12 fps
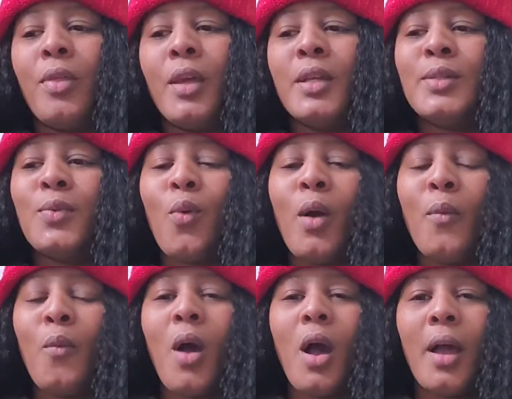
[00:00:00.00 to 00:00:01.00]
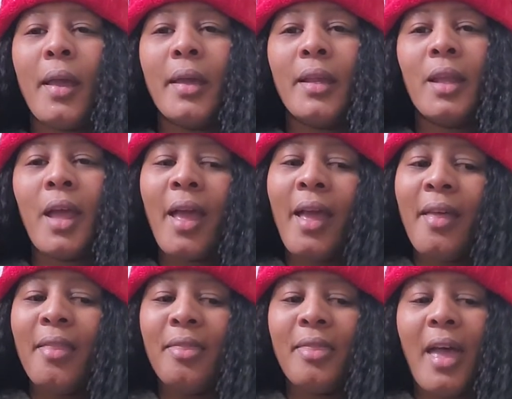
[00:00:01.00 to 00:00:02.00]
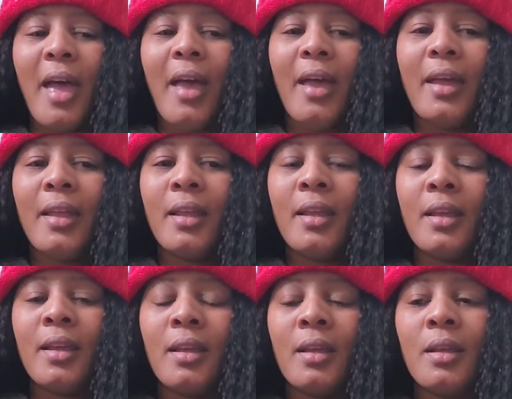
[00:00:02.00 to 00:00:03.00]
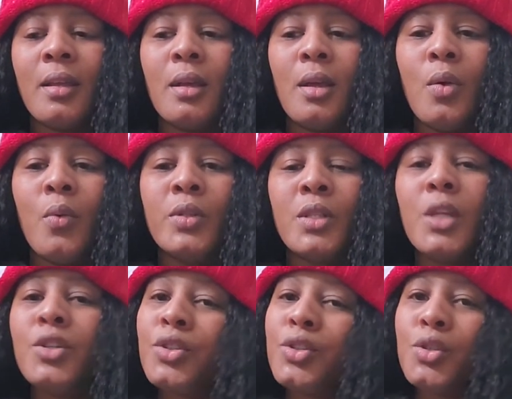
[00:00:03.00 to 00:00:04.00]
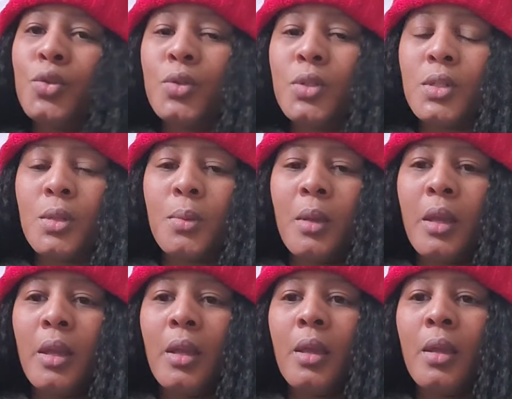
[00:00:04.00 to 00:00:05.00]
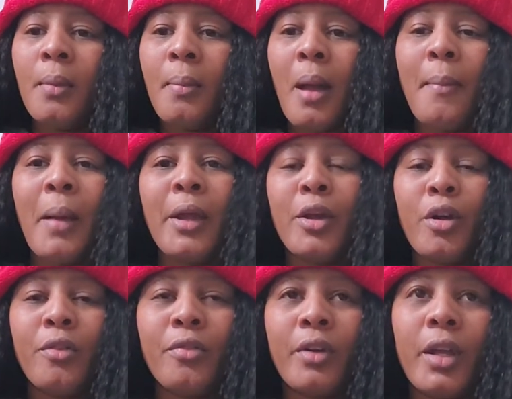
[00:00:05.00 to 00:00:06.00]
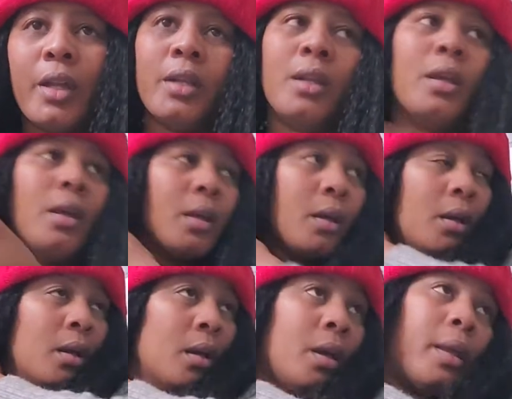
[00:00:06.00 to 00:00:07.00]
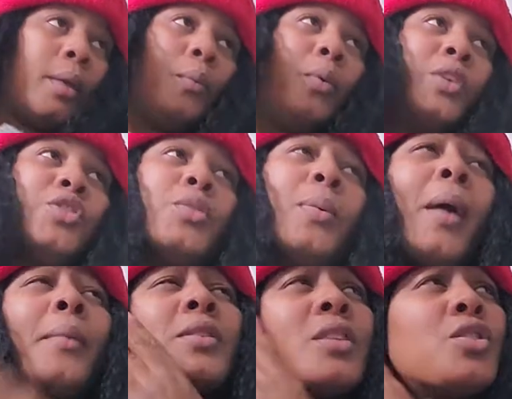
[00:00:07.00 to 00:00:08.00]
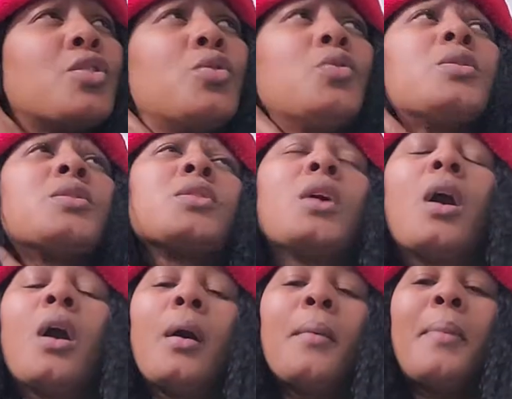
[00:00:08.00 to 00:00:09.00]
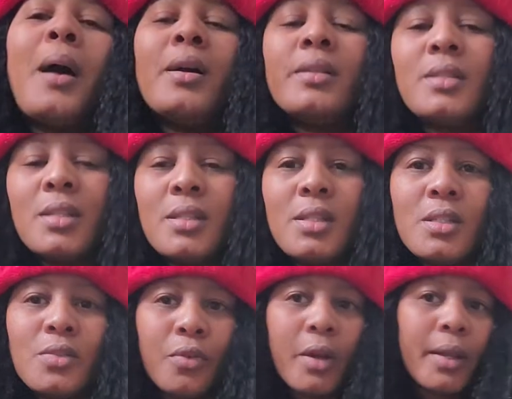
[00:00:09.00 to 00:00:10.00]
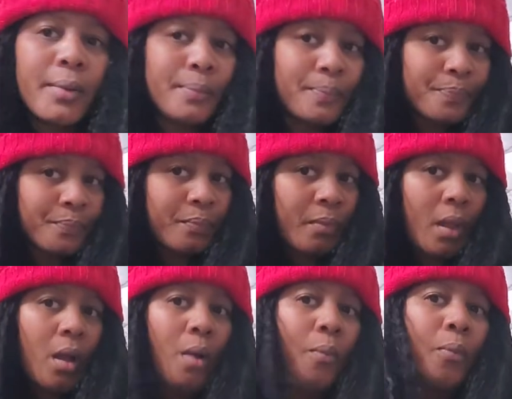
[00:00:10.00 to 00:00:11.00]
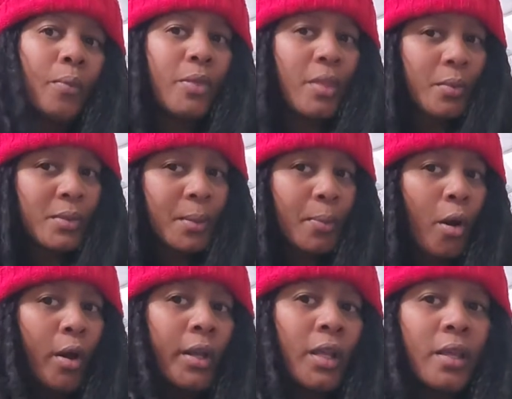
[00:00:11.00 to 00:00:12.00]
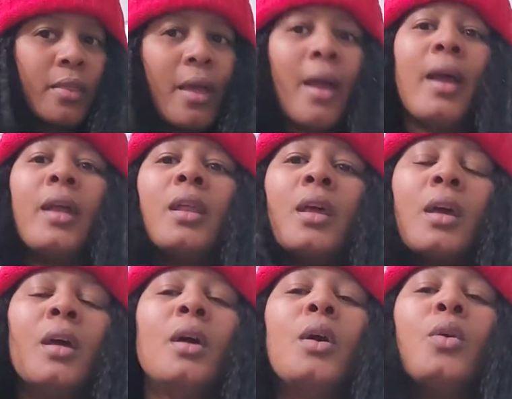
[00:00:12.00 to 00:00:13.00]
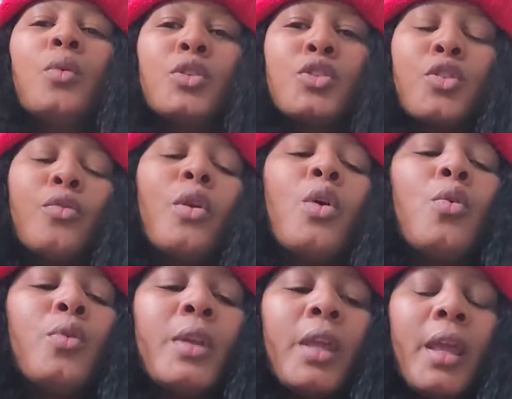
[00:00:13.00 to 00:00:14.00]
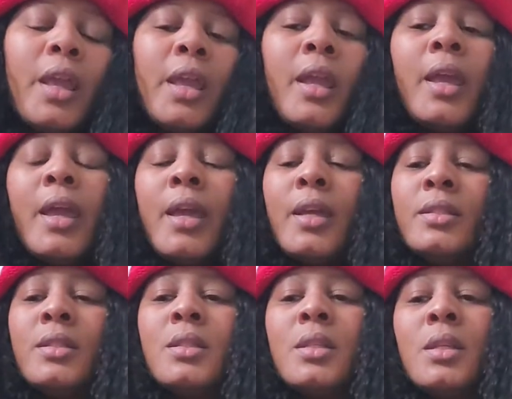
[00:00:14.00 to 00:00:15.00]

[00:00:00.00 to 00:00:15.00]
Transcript: there's one wine that was introduced to me by my girlfriend, which probably was introduced to her by her sister's friend. Um, there was a party that was thrown, and